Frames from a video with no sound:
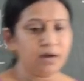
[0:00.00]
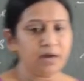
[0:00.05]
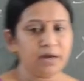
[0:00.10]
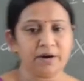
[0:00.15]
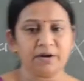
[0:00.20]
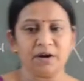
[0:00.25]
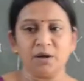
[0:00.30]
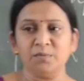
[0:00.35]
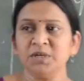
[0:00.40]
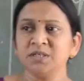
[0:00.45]

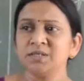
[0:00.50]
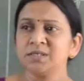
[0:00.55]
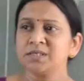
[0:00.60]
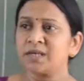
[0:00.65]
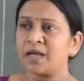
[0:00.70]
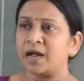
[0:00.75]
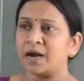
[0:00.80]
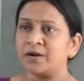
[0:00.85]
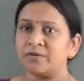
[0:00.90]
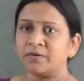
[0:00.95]
Raman
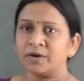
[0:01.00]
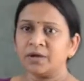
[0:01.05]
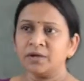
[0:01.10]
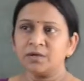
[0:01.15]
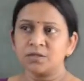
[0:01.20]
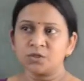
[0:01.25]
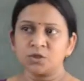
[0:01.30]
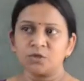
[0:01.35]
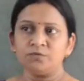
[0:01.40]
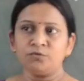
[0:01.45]
scattering
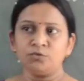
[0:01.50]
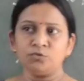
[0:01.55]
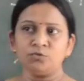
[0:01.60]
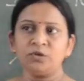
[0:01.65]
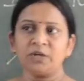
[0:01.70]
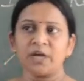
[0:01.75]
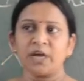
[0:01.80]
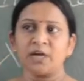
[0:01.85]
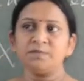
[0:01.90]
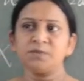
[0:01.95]
is of
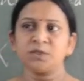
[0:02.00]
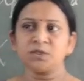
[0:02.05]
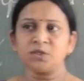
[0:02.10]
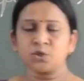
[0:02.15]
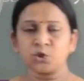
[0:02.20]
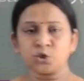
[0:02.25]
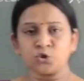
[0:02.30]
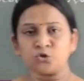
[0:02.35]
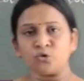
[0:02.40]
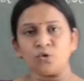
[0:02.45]
two types,
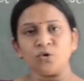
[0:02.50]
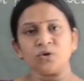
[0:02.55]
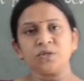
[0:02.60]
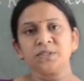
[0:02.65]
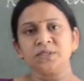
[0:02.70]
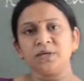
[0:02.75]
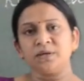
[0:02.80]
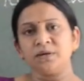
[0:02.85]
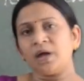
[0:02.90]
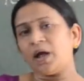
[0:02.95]

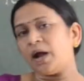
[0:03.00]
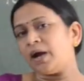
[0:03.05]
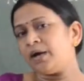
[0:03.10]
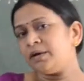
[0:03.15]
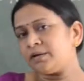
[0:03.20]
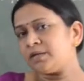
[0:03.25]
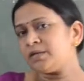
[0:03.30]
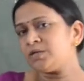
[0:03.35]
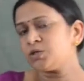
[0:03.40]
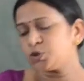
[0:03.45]
strokes and
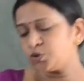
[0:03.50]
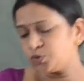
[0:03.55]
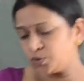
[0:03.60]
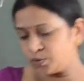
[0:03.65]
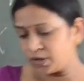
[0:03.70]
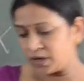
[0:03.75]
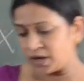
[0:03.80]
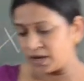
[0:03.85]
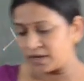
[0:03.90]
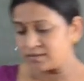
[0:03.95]

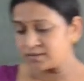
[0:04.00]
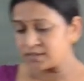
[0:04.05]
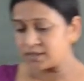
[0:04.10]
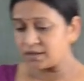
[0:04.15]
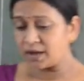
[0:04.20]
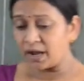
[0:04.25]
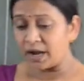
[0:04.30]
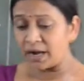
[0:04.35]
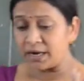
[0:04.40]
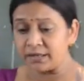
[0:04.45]
anti-stroke lines.
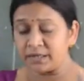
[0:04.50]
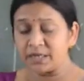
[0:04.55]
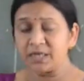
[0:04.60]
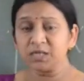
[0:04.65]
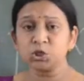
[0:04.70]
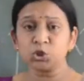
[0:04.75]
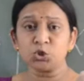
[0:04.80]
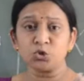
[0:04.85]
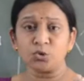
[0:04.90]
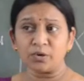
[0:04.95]
And
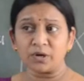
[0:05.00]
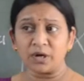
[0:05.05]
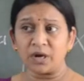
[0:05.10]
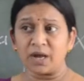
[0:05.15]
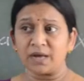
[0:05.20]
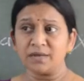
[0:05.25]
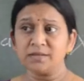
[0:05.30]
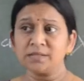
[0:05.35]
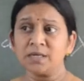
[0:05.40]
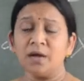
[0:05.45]
anti-stroke
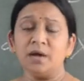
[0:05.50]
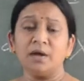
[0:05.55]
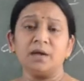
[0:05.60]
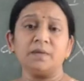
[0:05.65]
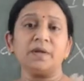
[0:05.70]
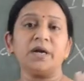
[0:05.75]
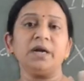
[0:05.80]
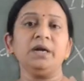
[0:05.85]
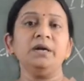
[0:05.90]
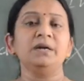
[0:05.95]
lines,
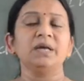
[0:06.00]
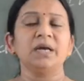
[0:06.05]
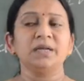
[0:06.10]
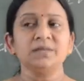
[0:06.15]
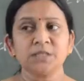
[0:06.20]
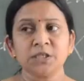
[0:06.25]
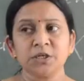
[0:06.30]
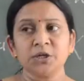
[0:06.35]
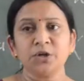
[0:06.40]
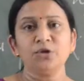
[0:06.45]
the
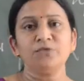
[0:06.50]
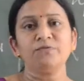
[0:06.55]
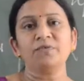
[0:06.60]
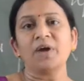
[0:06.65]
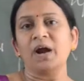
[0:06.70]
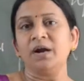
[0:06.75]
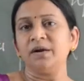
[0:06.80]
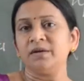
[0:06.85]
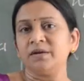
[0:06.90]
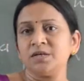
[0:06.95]
intensity of
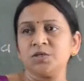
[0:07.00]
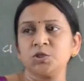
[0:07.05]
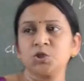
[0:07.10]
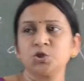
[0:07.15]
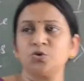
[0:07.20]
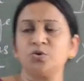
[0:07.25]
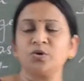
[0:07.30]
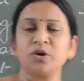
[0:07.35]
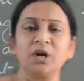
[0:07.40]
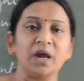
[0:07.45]

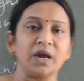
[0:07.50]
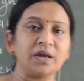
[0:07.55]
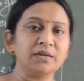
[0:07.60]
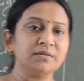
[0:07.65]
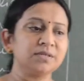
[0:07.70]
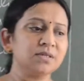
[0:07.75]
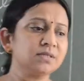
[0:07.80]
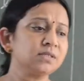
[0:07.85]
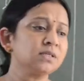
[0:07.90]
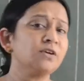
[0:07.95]
anti-stroke
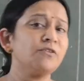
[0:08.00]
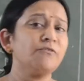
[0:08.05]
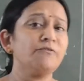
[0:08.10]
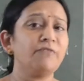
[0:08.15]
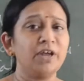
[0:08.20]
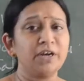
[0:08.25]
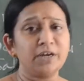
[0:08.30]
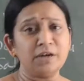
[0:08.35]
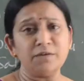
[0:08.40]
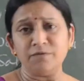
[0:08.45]
lines is
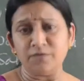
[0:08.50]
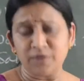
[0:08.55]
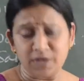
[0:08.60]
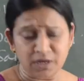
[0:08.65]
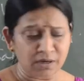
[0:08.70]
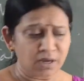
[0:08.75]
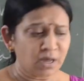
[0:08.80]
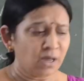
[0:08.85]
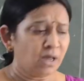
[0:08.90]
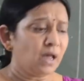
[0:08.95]
very
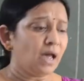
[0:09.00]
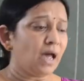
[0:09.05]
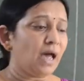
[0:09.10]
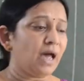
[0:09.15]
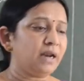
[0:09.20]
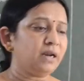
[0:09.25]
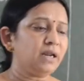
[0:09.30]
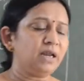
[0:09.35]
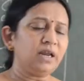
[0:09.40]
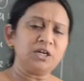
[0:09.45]
weak.
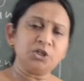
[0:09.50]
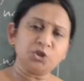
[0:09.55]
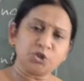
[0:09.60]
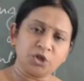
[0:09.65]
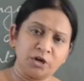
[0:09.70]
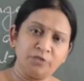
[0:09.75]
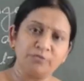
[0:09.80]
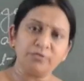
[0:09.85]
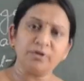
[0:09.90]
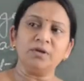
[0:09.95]
And in
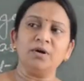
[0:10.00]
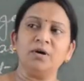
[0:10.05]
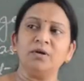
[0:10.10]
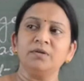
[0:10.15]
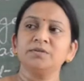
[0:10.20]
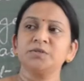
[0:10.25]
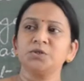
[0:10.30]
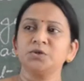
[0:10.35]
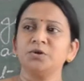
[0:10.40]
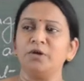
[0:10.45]
general
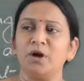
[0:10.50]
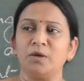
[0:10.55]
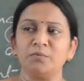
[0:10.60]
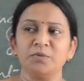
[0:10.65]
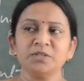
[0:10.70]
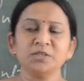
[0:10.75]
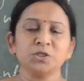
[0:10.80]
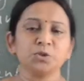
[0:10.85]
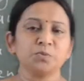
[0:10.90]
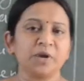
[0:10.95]
also
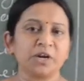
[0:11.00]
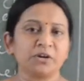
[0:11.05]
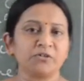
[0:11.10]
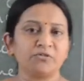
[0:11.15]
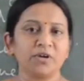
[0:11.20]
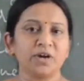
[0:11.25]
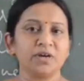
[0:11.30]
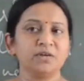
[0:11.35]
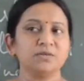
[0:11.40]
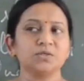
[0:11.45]
Raman
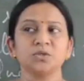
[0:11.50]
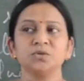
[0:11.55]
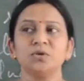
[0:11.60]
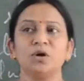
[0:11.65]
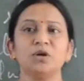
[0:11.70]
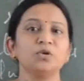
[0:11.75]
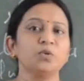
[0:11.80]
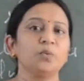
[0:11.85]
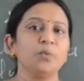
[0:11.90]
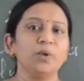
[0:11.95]
spectra is
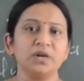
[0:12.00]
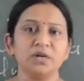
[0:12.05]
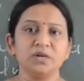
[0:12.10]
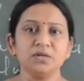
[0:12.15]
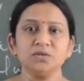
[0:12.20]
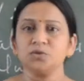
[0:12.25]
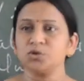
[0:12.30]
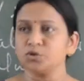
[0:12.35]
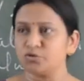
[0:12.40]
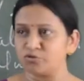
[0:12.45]
not
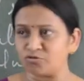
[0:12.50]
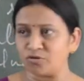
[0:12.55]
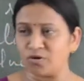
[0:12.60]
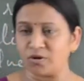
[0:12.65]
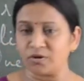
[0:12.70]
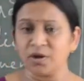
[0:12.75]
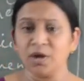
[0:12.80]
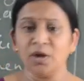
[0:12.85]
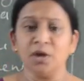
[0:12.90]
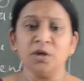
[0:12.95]
very
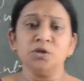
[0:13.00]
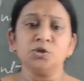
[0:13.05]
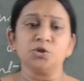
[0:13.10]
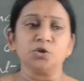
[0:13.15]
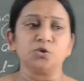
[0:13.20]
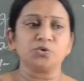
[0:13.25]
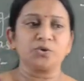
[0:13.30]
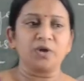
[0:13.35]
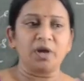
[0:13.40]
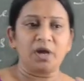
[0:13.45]
strong.
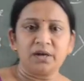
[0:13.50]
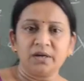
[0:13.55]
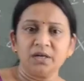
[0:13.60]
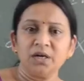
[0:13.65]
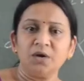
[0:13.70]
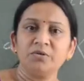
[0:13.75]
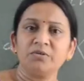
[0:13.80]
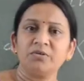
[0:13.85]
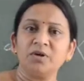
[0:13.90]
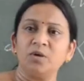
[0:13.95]
So to carry
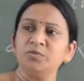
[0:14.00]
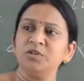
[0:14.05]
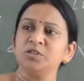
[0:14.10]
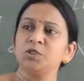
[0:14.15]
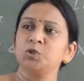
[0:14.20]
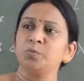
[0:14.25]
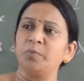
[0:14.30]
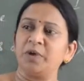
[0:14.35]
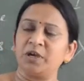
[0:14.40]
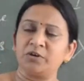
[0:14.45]
out Raman
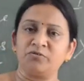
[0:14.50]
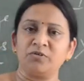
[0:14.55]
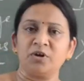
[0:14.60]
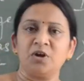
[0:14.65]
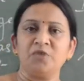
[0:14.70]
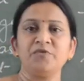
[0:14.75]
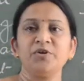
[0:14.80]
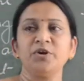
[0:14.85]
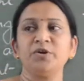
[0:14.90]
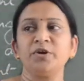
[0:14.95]

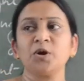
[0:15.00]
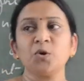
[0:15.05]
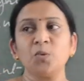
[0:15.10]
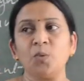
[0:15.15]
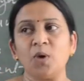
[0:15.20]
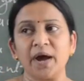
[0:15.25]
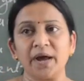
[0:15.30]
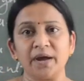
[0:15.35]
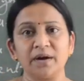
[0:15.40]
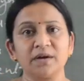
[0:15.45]
spectra, we
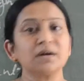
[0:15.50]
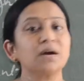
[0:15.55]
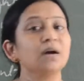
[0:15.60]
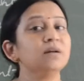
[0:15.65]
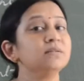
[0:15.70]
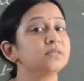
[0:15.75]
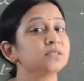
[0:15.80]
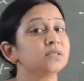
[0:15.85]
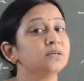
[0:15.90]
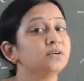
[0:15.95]
require
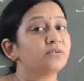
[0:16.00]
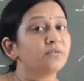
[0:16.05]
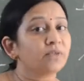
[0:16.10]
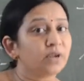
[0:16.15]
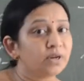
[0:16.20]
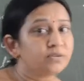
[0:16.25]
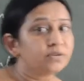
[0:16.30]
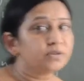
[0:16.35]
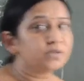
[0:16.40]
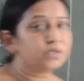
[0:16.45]

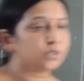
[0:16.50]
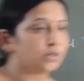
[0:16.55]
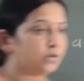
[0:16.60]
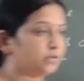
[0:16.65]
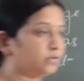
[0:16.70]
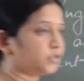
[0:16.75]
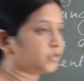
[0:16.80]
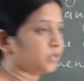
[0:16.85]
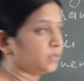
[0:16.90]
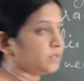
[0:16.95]
concentrated
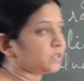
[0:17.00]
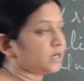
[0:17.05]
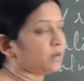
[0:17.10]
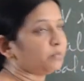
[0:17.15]
solutions.